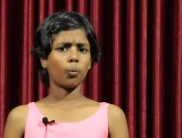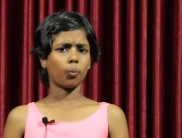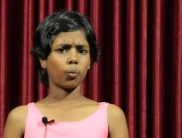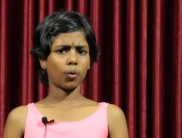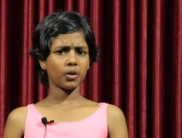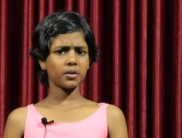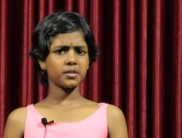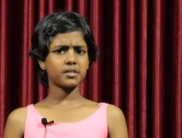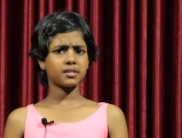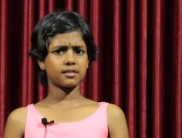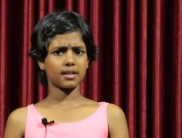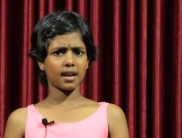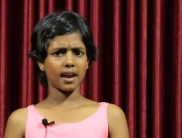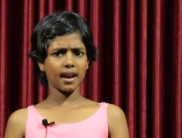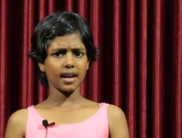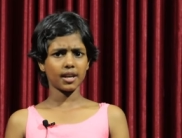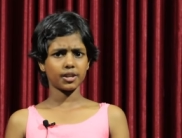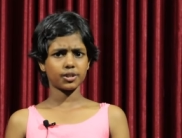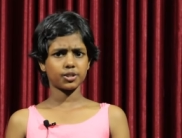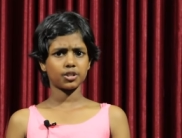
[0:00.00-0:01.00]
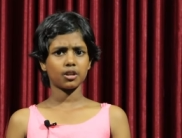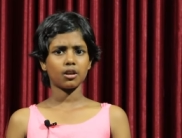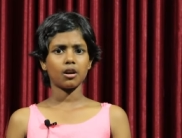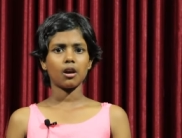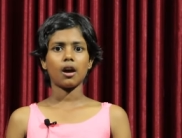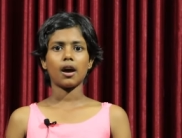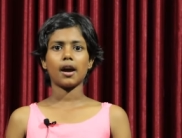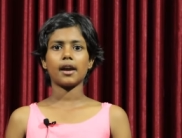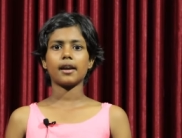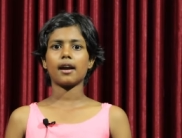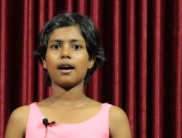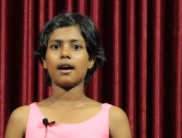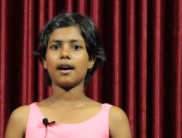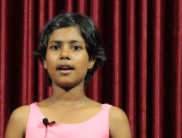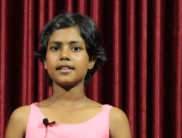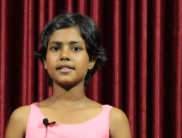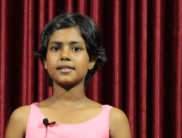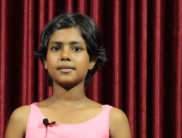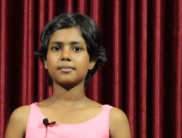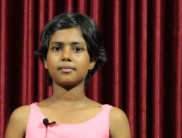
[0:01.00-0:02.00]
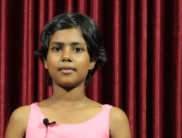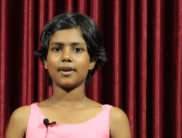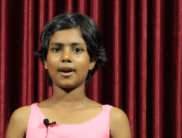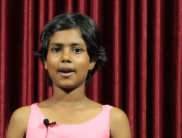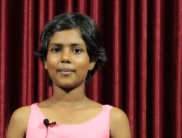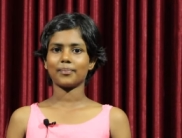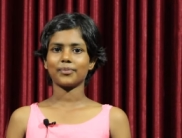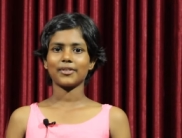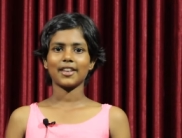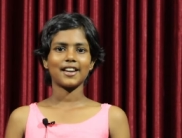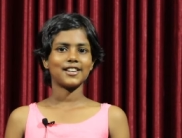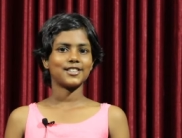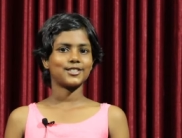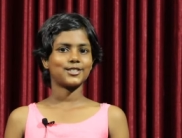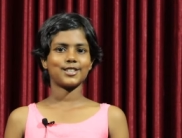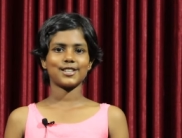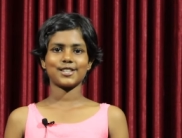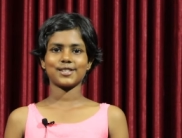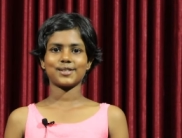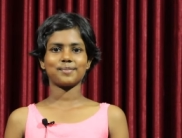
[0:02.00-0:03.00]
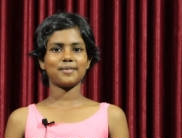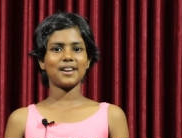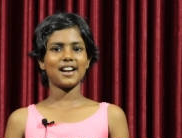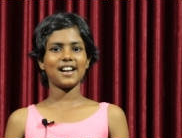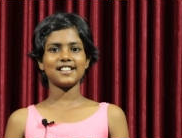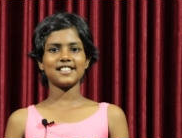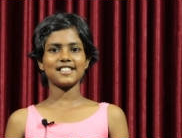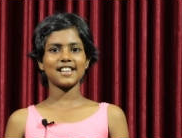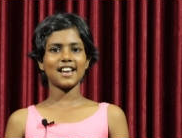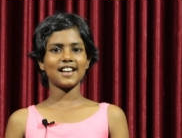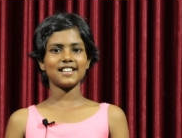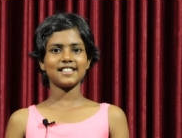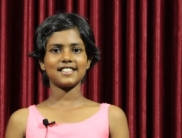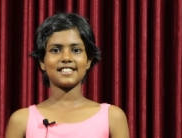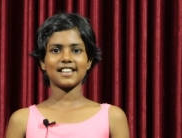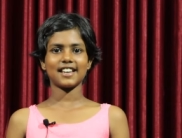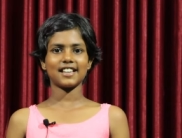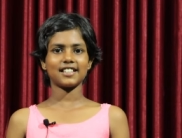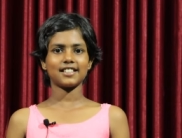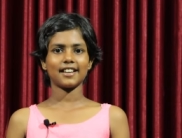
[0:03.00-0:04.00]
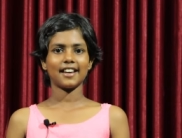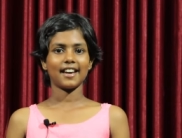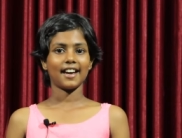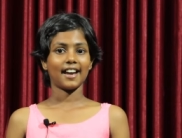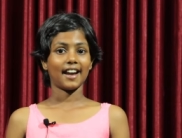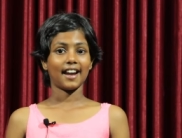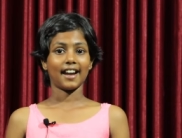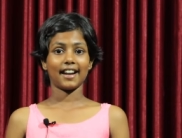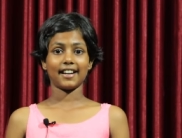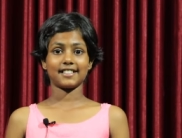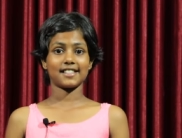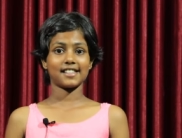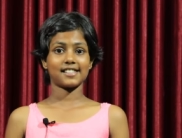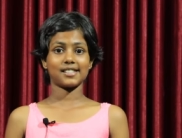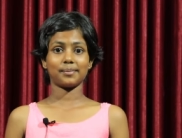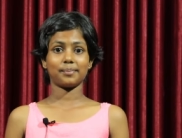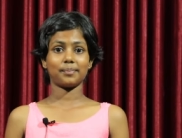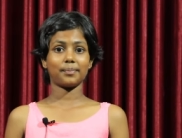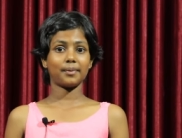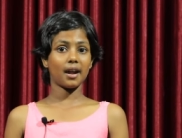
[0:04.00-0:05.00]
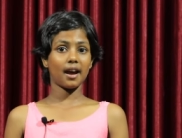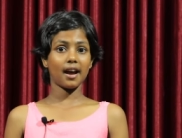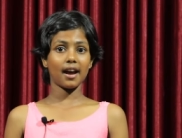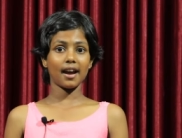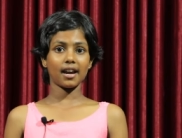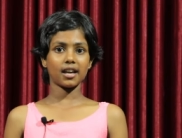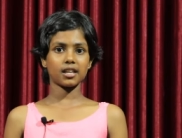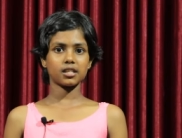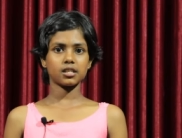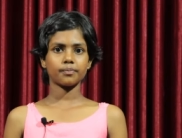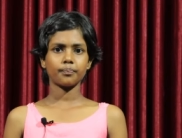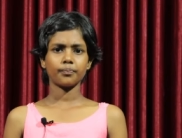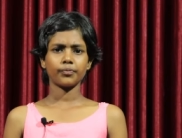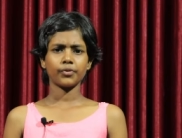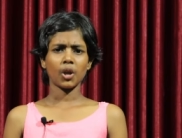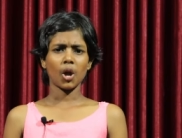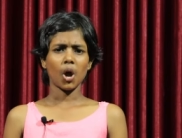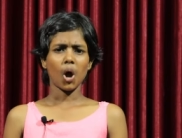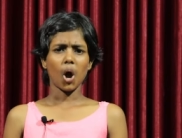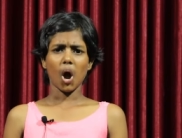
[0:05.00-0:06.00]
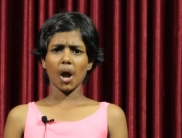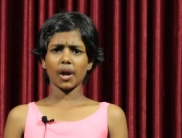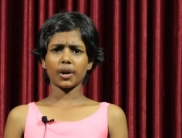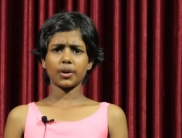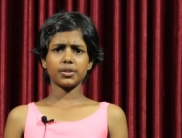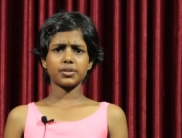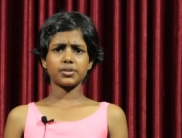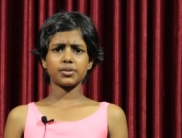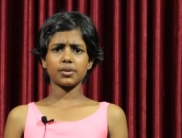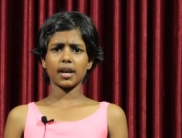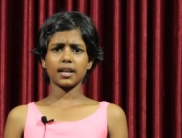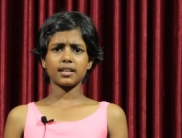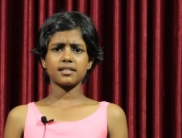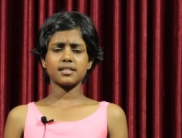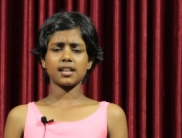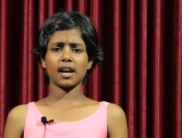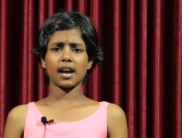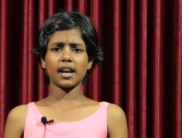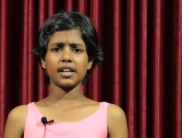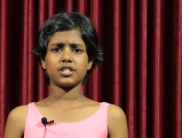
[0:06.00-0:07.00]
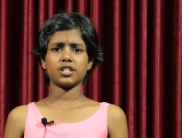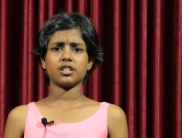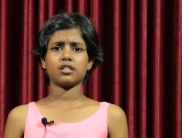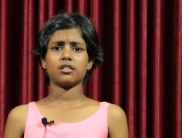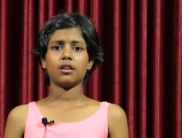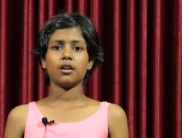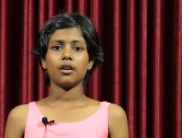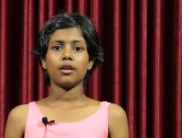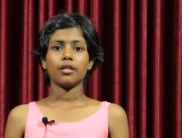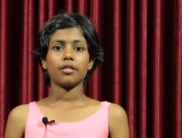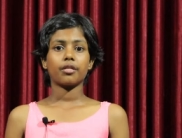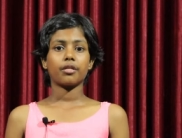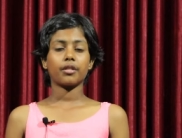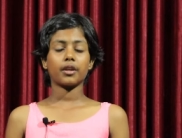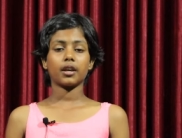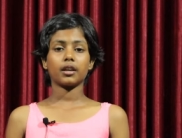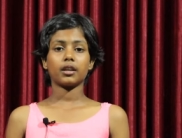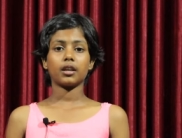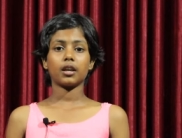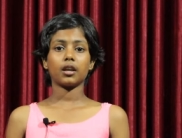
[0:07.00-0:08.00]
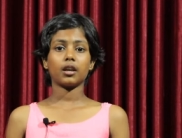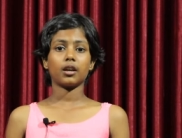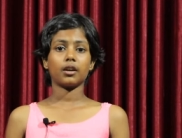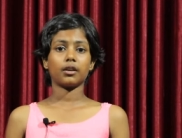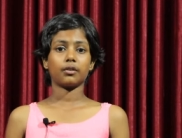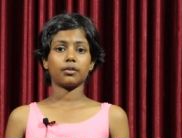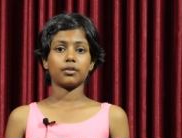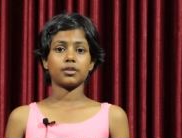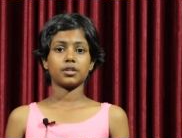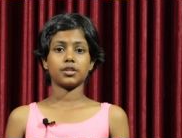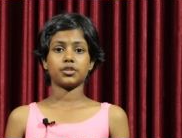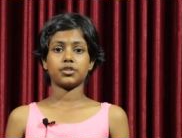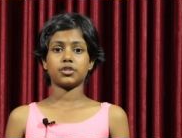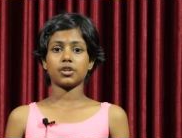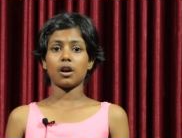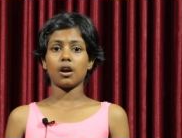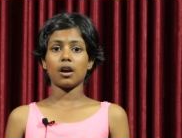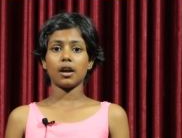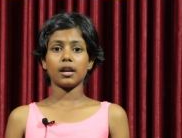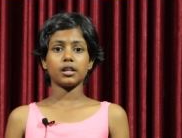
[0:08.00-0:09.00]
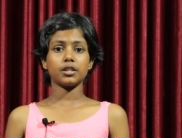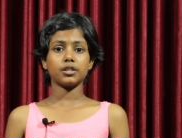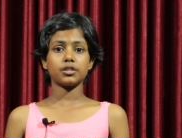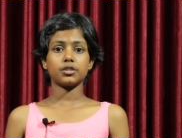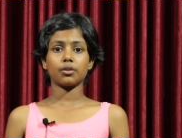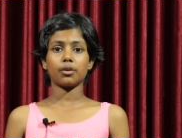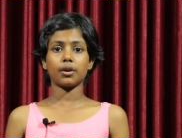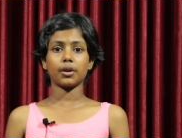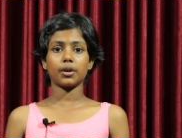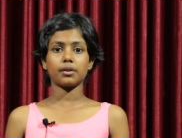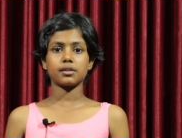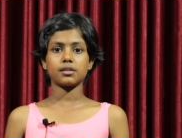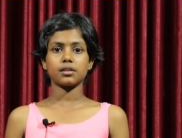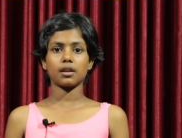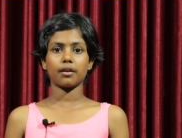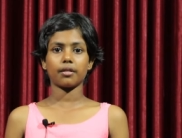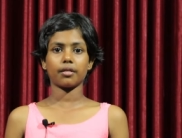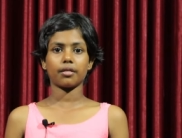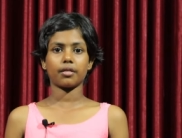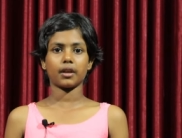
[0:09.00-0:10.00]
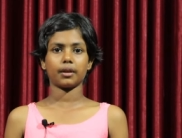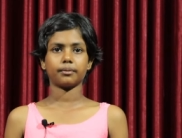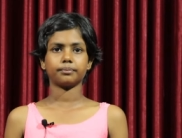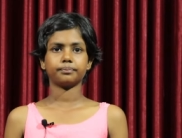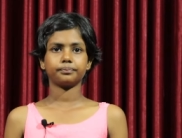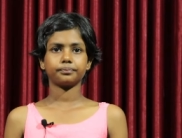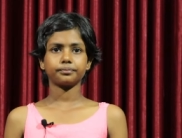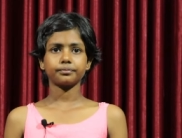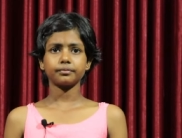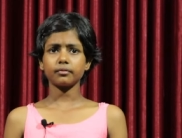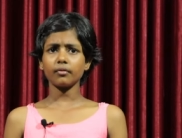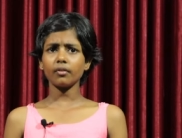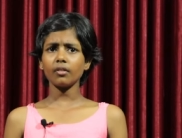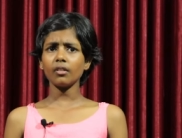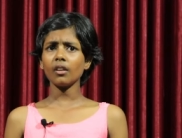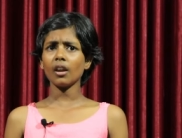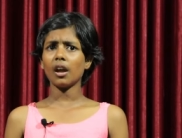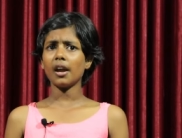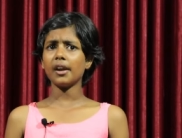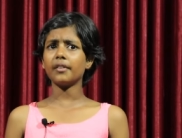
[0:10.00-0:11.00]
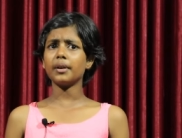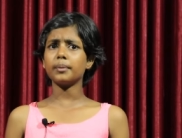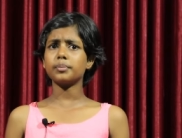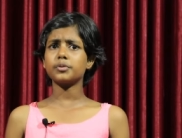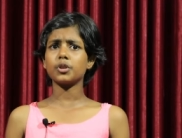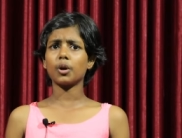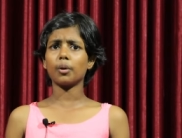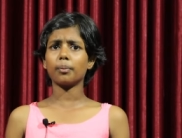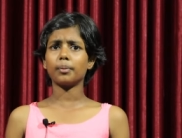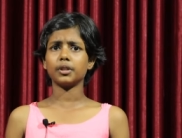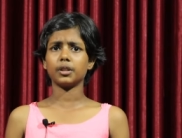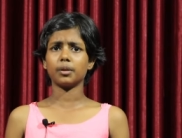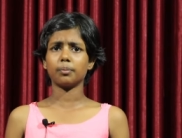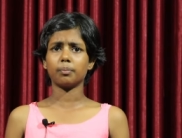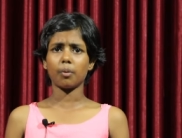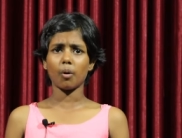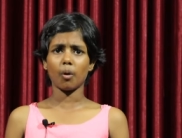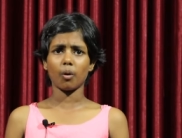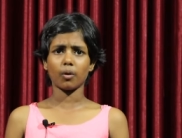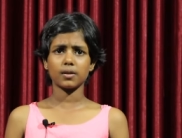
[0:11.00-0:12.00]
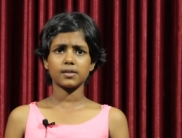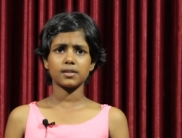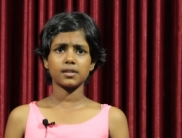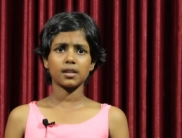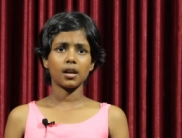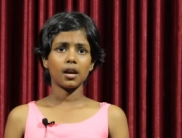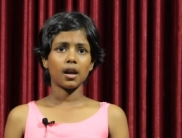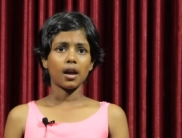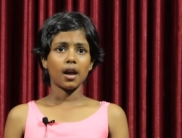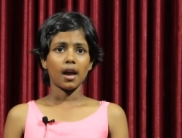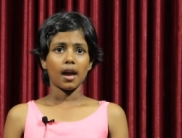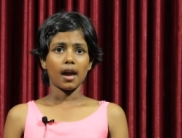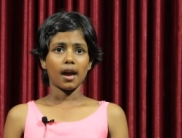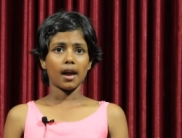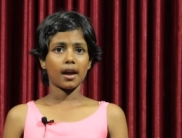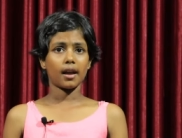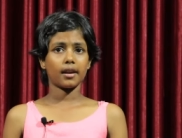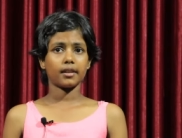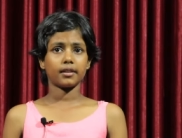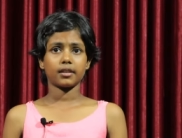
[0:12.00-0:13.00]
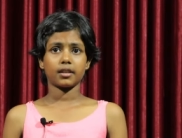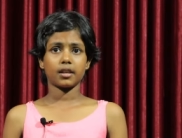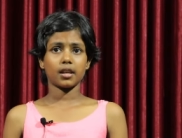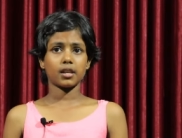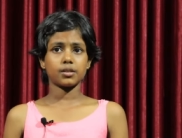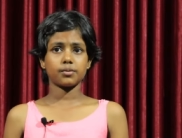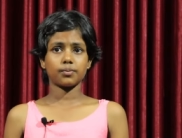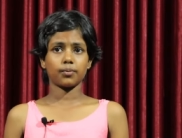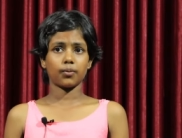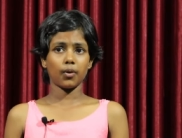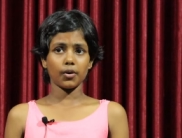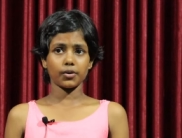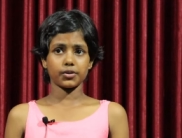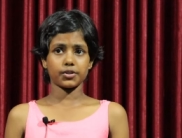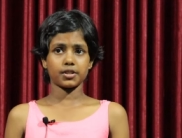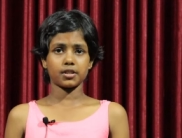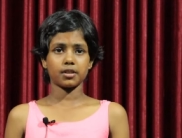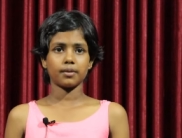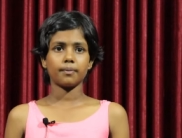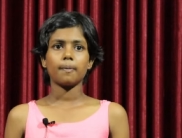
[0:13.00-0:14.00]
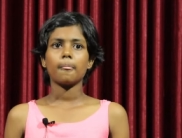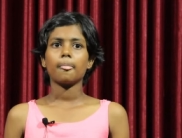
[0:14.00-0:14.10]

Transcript: What's that? I asked mom. She smiled and said, It's a surprise. I got so excited, thinking it was a giant toy or something. I ripped open the box and guess what?